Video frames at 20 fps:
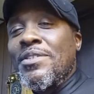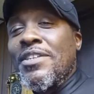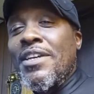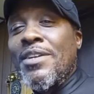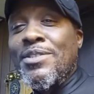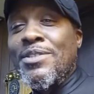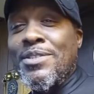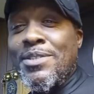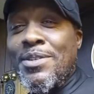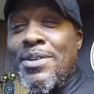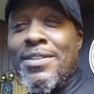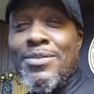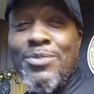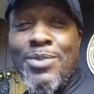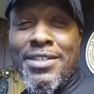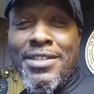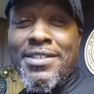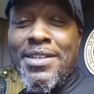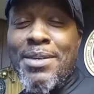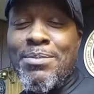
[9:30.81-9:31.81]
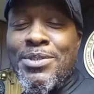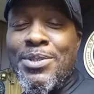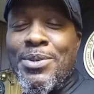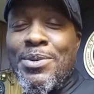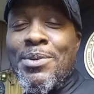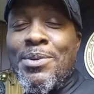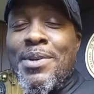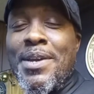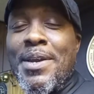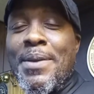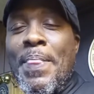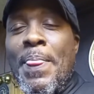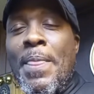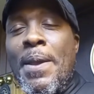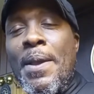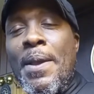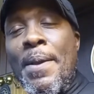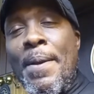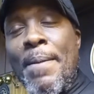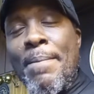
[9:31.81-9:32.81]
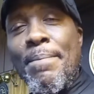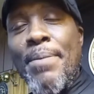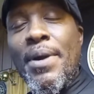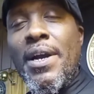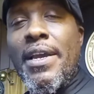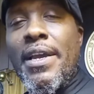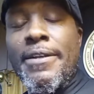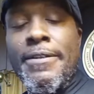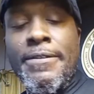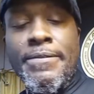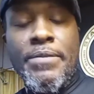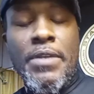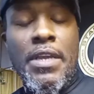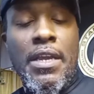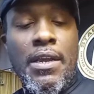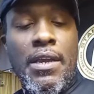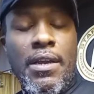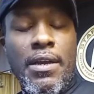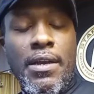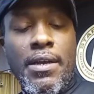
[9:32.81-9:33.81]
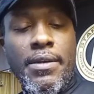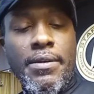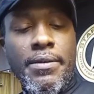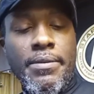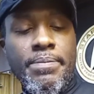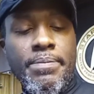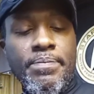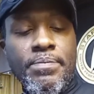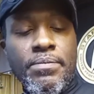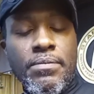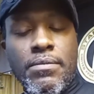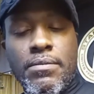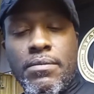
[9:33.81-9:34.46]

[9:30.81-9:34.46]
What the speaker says: Y'all just gonna have to watch the episode on that. But um,